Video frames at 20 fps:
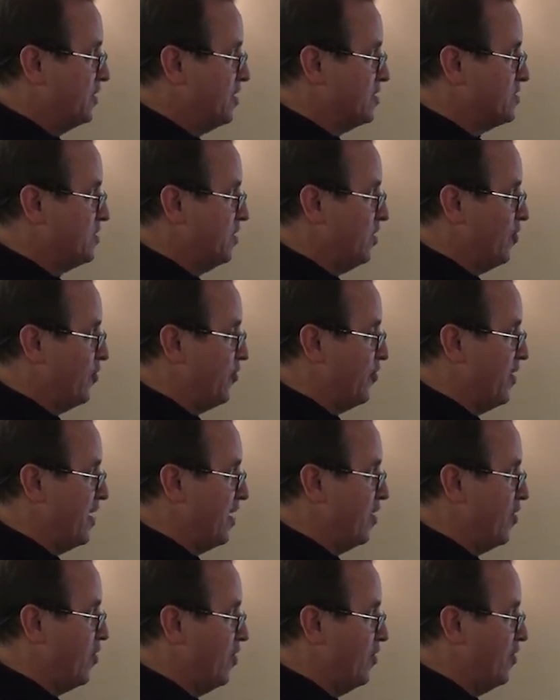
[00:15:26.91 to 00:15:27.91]
put this little
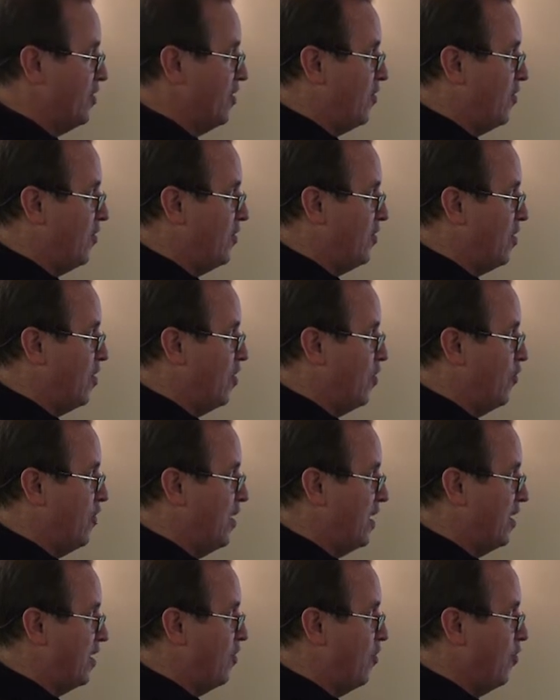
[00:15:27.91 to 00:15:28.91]
thing on the
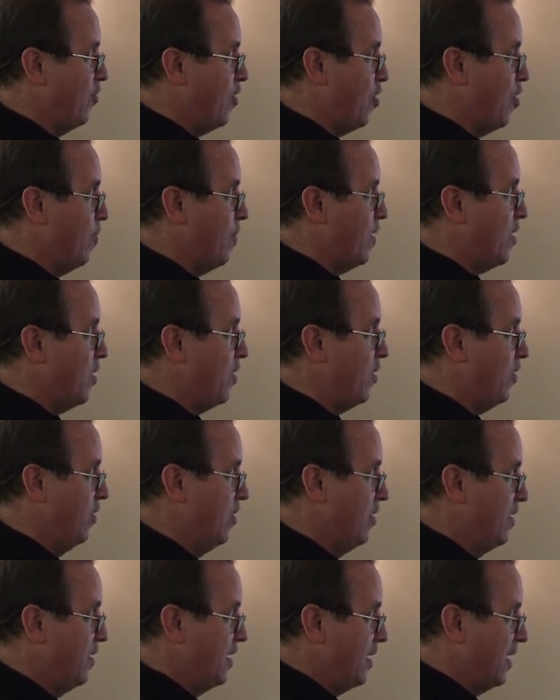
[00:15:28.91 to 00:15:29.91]
O-ring,
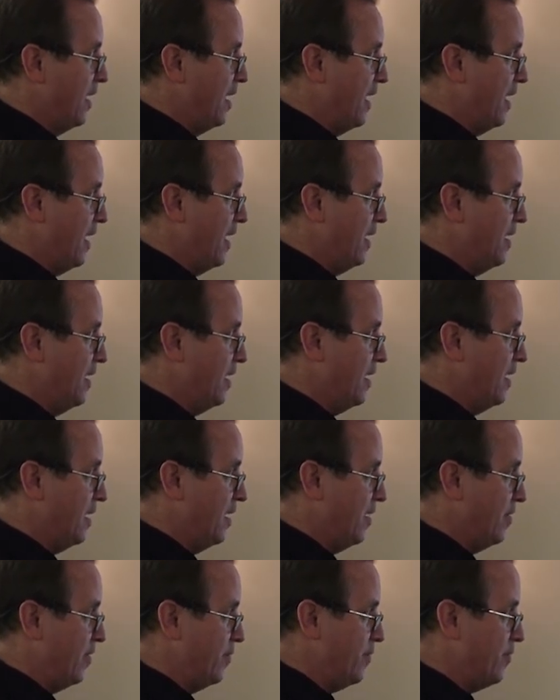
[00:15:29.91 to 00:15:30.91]
O-ball, and
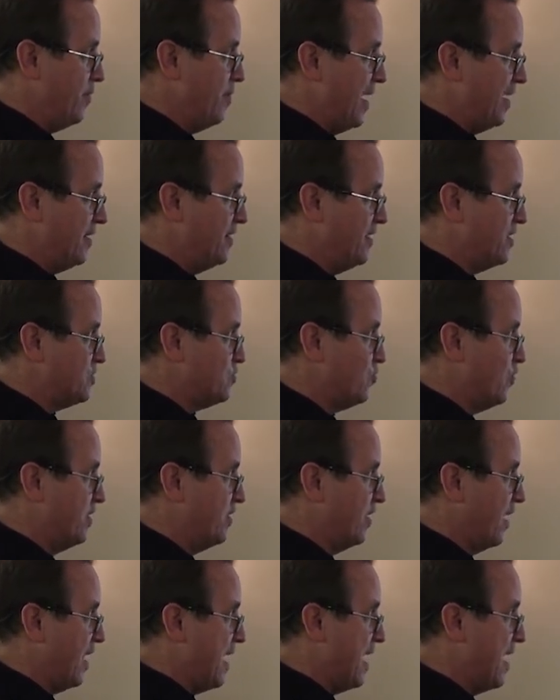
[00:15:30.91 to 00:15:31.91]
made
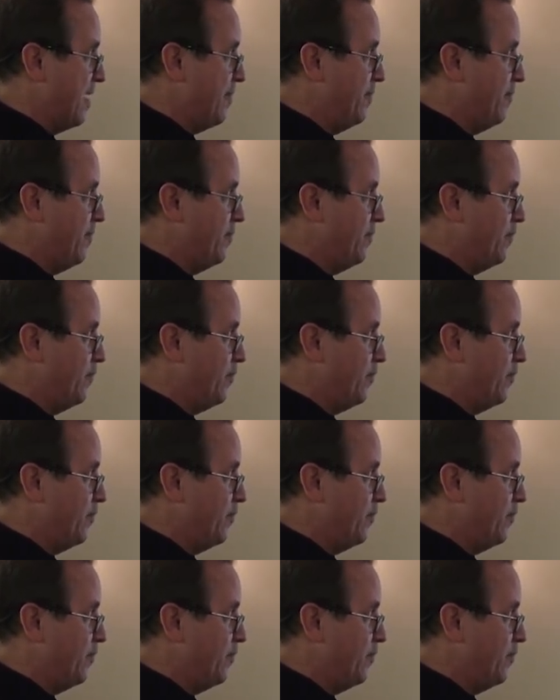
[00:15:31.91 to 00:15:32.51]
this, went in the lab,